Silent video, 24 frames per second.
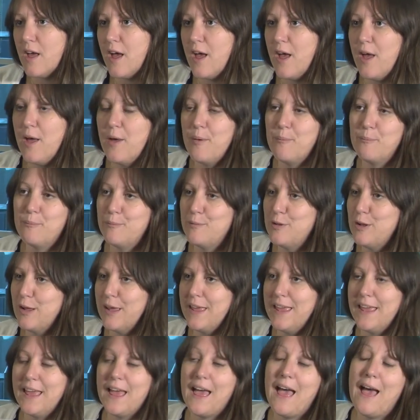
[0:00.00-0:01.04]
um,
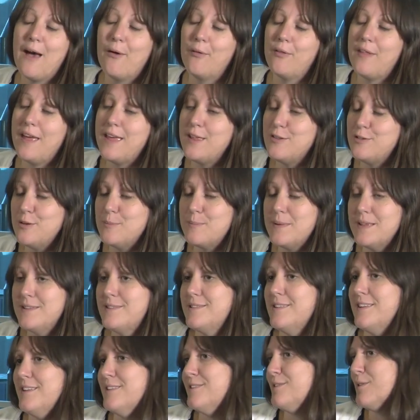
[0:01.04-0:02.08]
looking at how they do
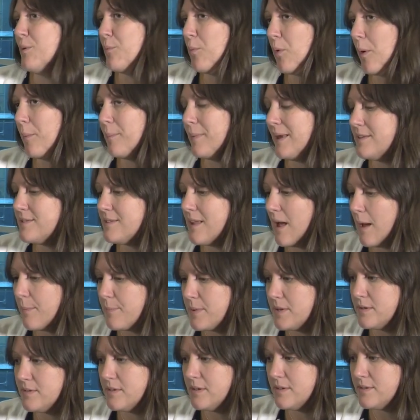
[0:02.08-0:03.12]
business and what meets their
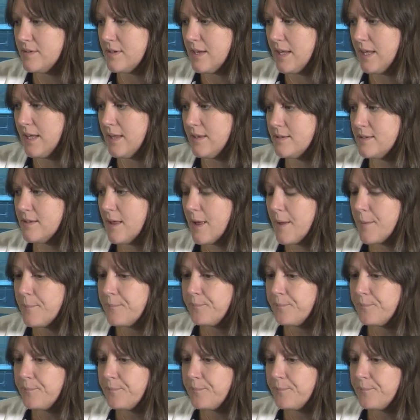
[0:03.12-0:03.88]
business needs.